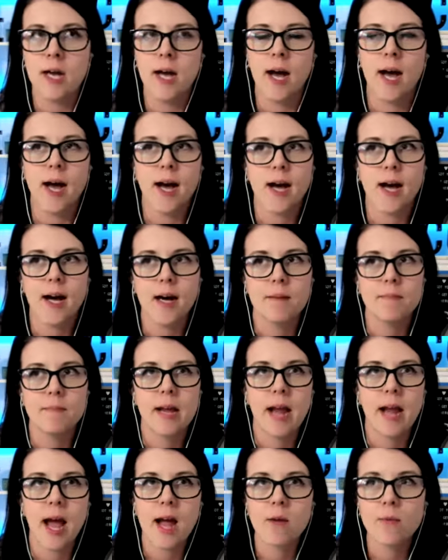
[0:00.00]
Um,
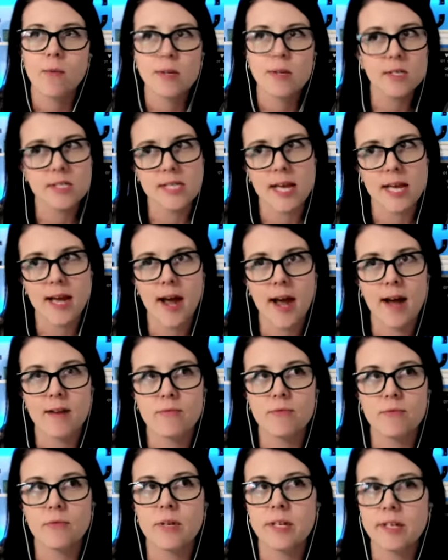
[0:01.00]
and I will say I
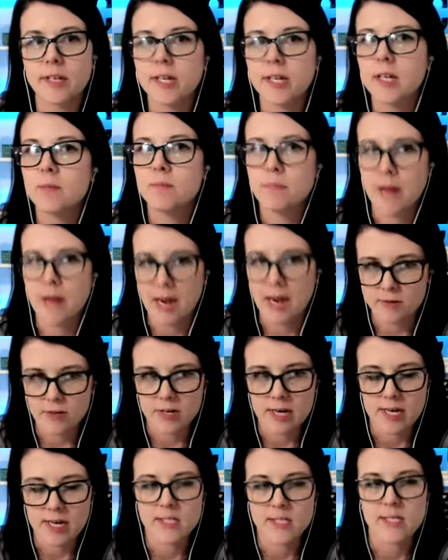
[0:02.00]
have really good
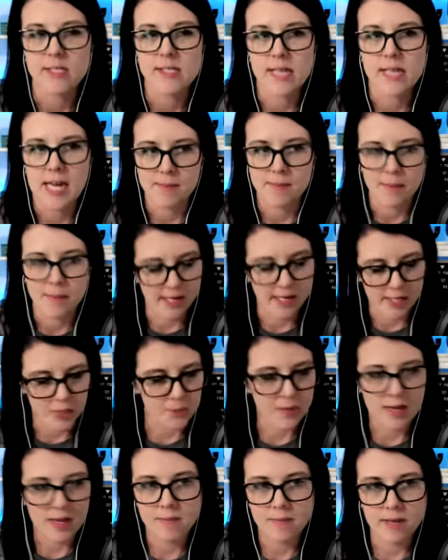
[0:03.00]
boundaries and time
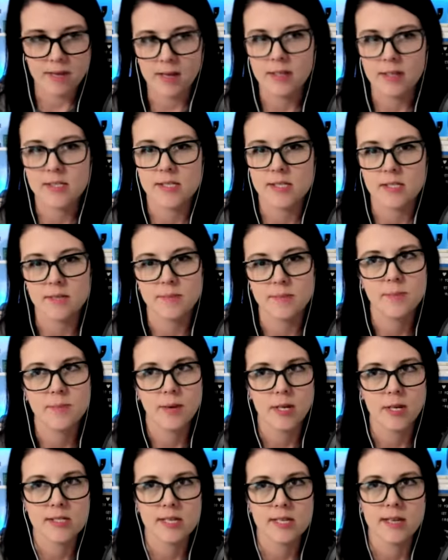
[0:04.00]
management being a systems
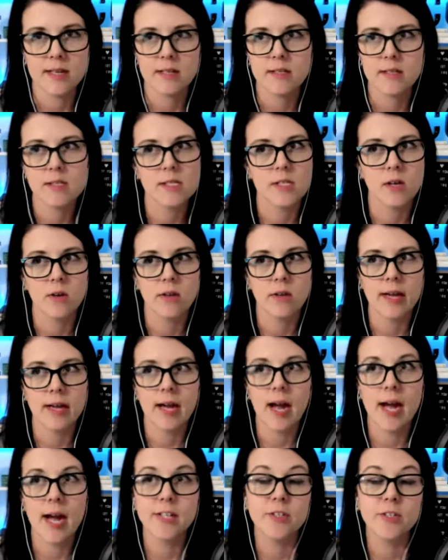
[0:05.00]
person. So, like,
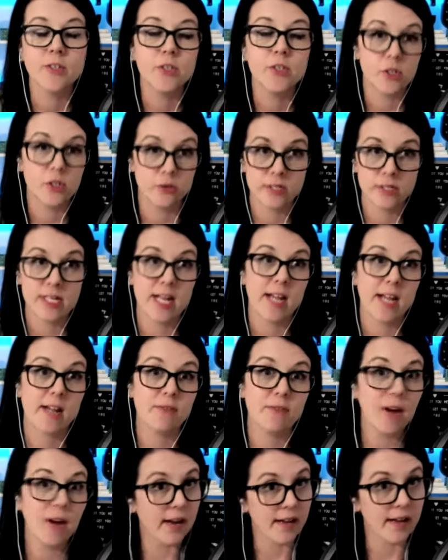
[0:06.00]
I do take
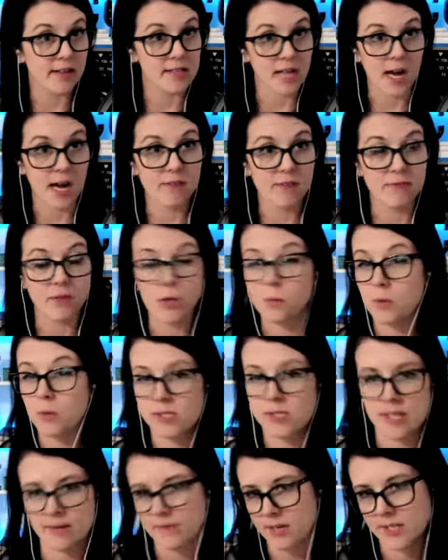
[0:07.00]
Fridays off
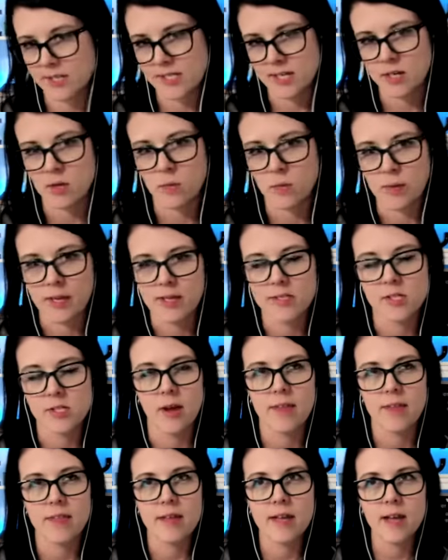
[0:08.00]
almost every single week. So,
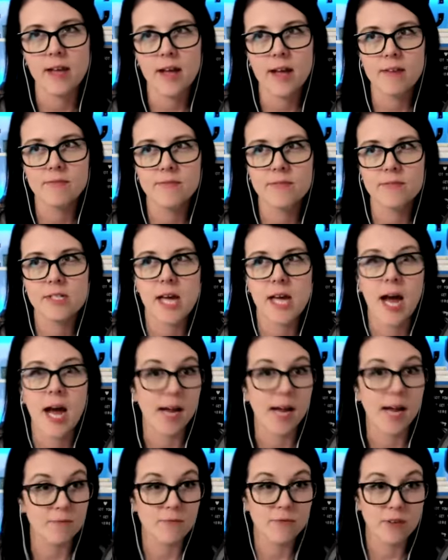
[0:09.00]
I think I have
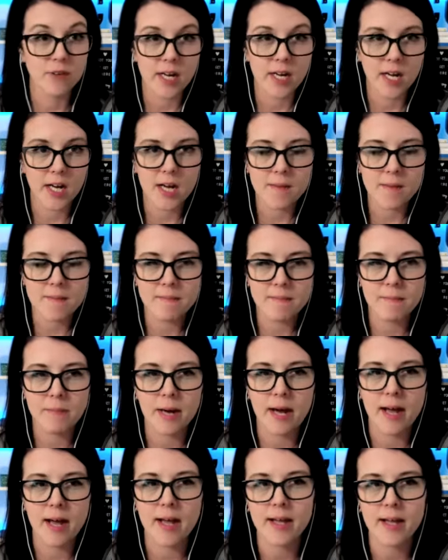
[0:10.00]
time freedom,
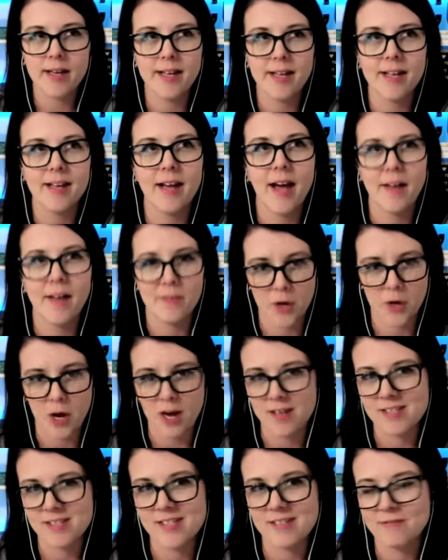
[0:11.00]
but at the
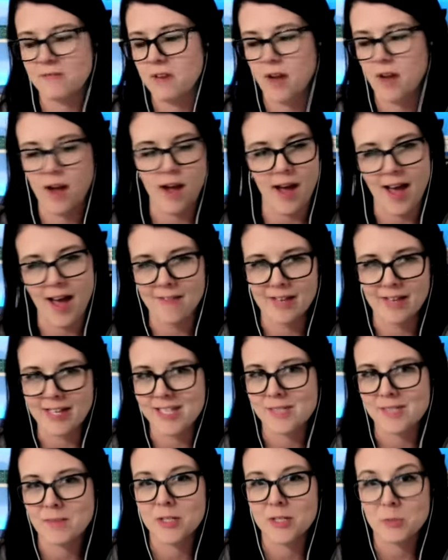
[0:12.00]
cost of not having
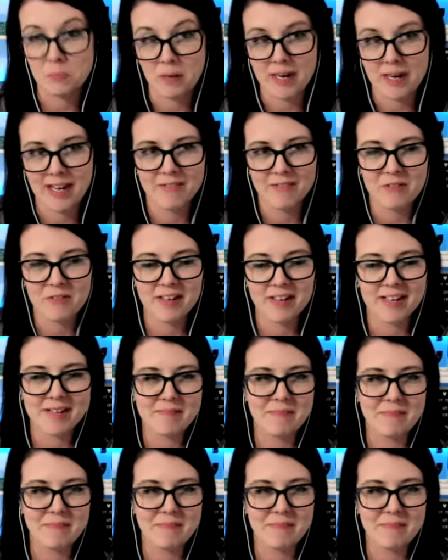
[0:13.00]
as much money freedom